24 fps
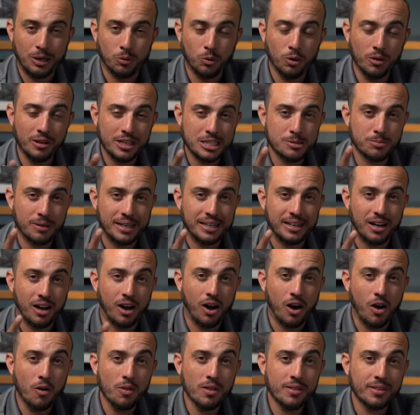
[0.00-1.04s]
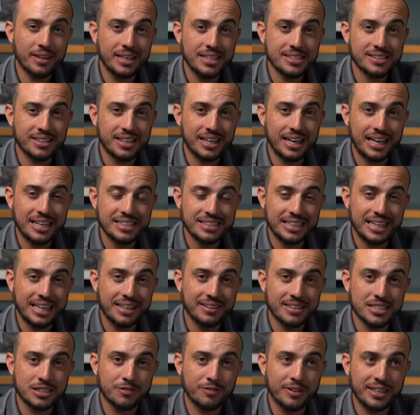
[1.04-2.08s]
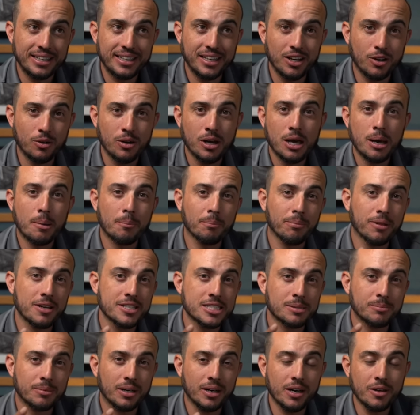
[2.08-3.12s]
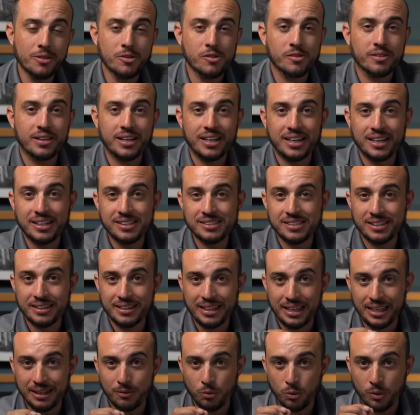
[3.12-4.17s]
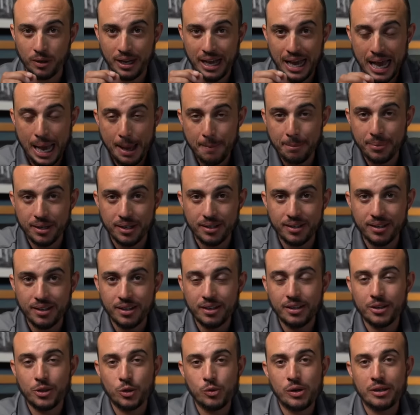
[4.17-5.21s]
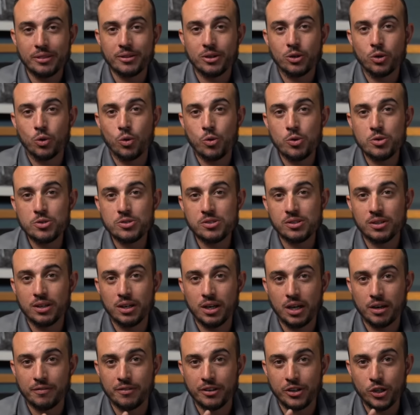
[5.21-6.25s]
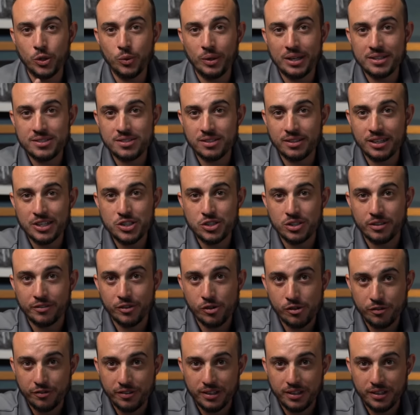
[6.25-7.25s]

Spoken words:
And we'll explain all of these things in this video, plus some other things that will happen throughout the course of the new installation of your